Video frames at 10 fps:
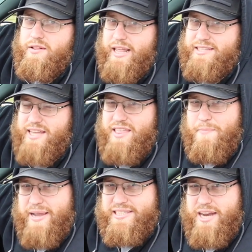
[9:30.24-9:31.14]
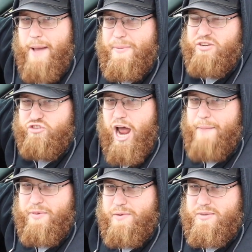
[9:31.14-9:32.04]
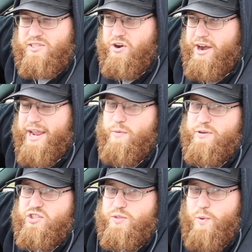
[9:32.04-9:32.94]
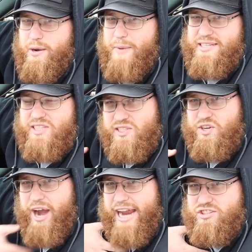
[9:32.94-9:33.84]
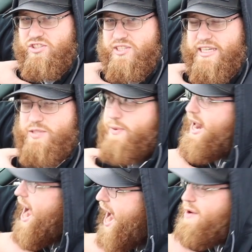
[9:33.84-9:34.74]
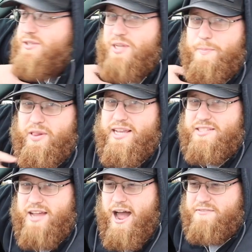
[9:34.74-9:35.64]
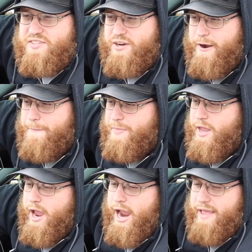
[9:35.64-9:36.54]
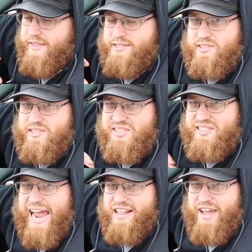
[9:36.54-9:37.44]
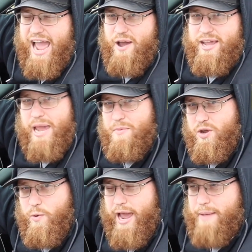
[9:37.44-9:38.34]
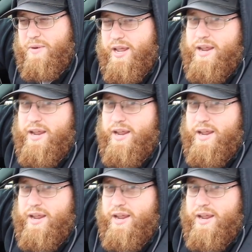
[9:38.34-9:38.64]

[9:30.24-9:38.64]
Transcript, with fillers: They said they picked it up in Joplin, Missouri, which is one of my sister agencies when I was a police officer, and this is exactly how it came equipped.